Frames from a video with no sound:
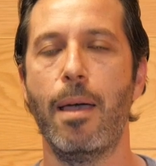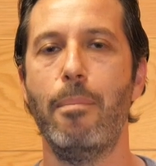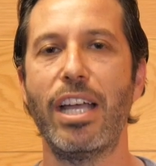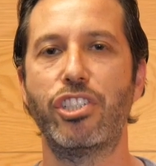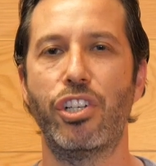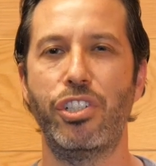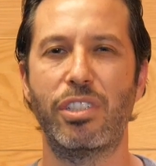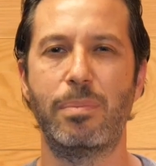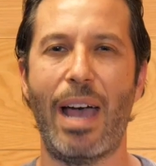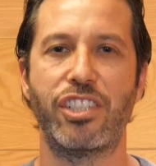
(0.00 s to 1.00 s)
Make sure you
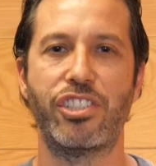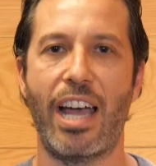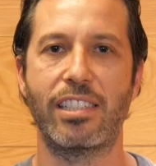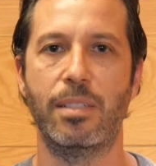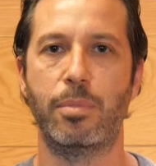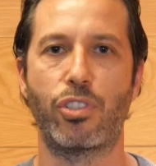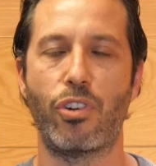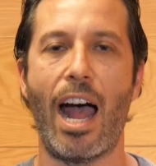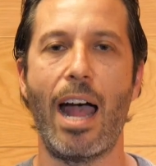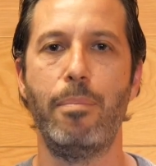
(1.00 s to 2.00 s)
smash that
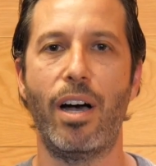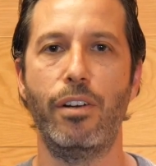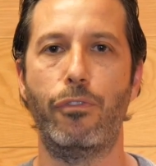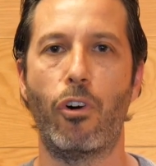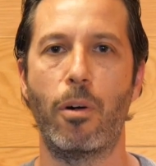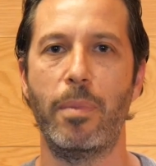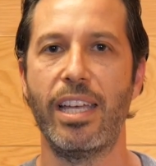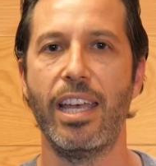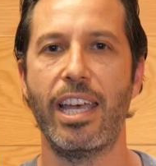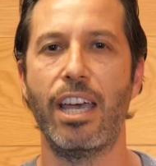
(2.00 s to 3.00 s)
subscribe button for me,
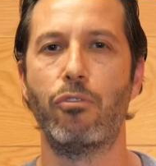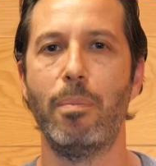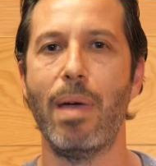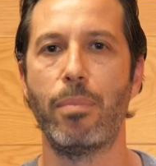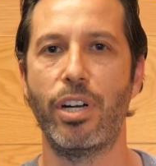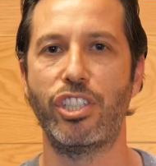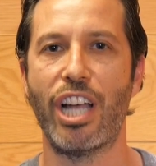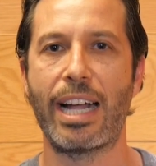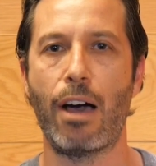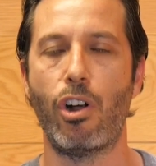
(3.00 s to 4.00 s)
and remember to
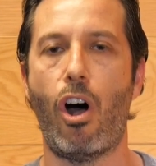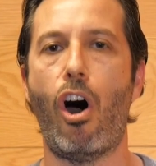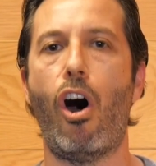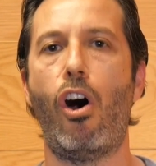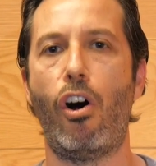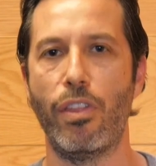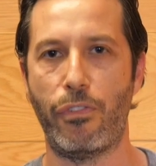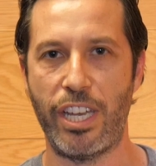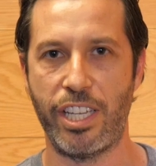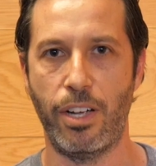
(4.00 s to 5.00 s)
check out all the
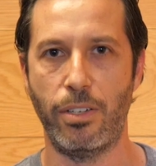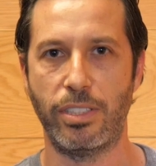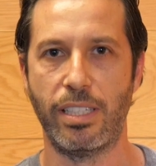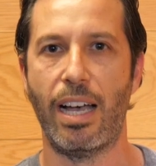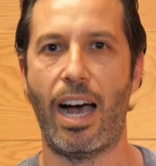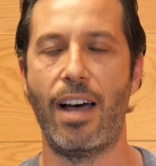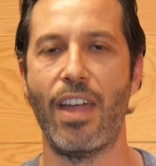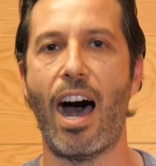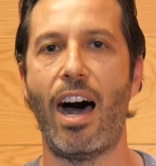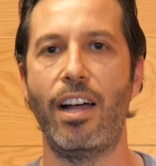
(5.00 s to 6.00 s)
videos on the
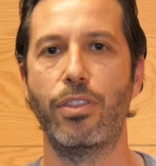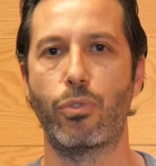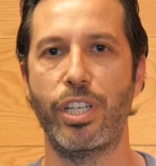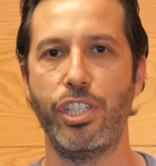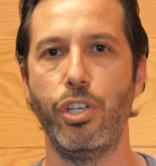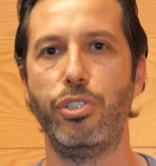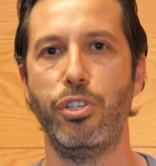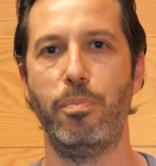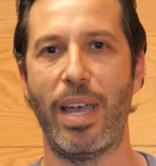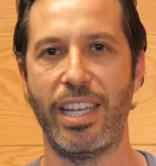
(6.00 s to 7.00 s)
On three YouTube
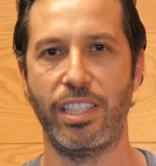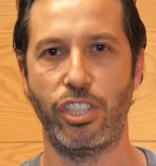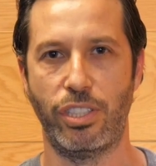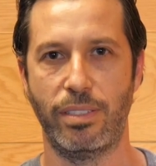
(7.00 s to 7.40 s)
page.